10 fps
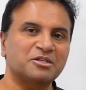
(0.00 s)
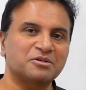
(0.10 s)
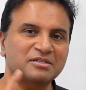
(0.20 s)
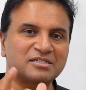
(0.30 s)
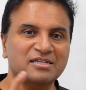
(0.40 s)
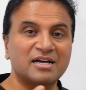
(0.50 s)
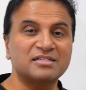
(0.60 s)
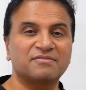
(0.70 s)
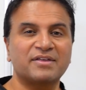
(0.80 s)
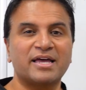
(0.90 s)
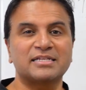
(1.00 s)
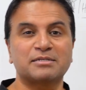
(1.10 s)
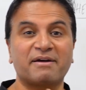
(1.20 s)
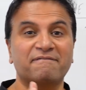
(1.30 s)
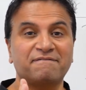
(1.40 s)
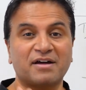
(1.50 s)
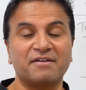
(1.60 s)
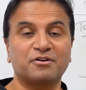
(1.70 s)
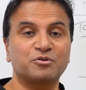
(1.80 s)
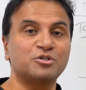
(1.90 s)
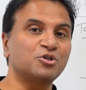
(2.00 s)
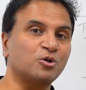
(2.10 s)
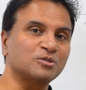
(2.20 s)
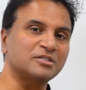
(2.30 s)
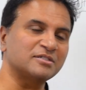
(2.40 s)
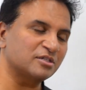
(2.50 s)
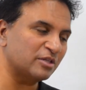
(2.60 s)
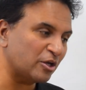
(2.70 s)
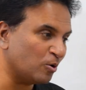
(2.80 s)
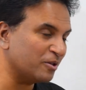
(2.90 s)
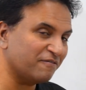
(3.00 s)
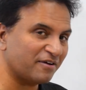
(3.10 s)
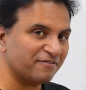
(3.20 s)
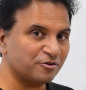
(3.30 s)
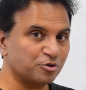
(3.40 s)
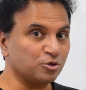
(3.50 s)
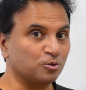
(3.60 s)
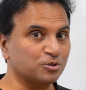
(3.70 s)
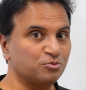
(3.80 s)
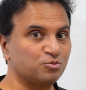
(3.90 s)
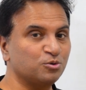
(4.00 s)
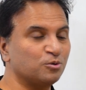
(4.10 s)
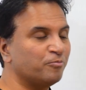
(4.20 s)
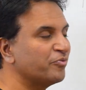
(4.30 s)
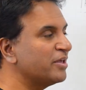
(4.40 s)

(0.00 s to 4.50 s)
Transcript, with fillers: you know, the size of that is about 500 Daltons, and they call it the 500 Dalton rule.